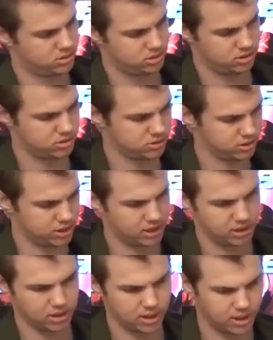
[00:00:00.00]
This is your
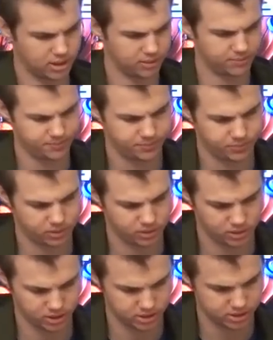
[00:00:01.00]
inline
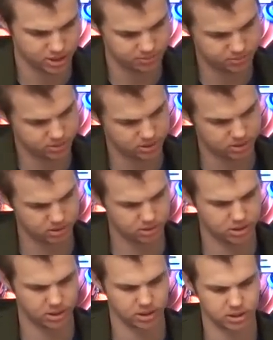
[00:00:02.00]
adapter.
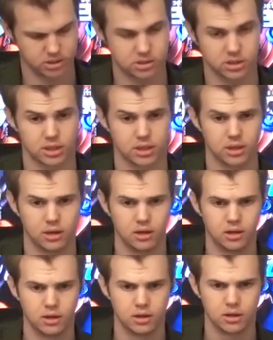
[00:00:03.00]
You can see.
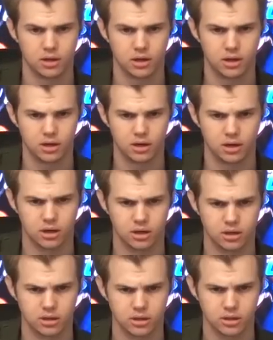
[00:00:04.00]

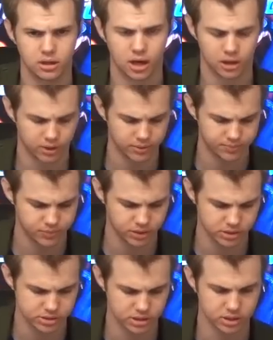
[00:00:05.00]
You can't quite. You
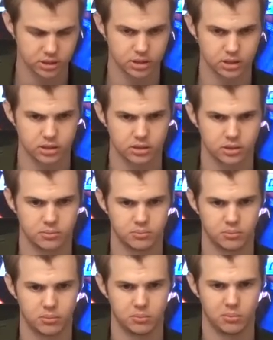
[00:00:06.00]
can see the
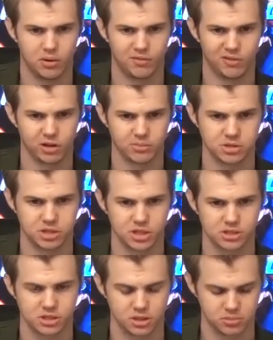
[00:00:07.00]
volume
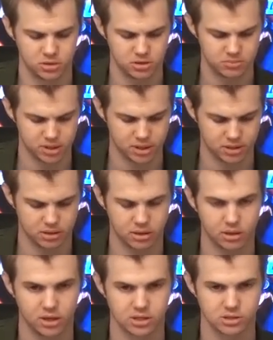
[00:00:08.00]
adjusting and mute button.
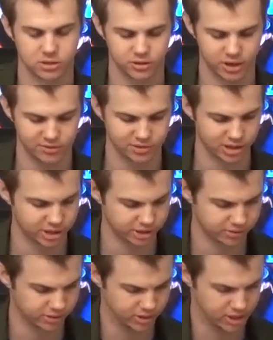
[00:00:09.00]
Nice little Creative
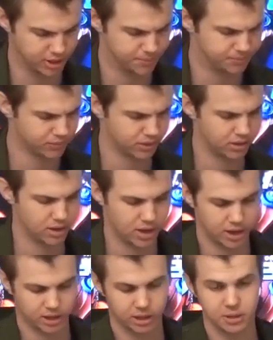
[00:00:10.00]
logo on there.
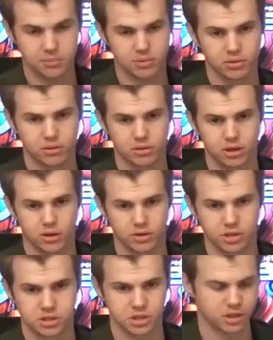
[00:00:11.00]
Clip. Go on
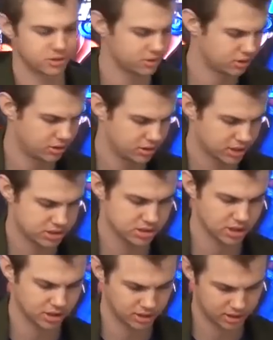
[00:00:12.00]
your shirt. That's
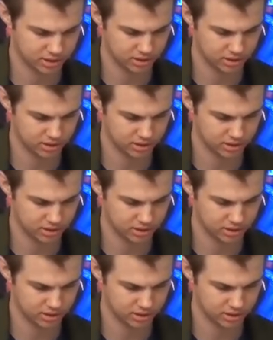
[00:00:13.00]
like.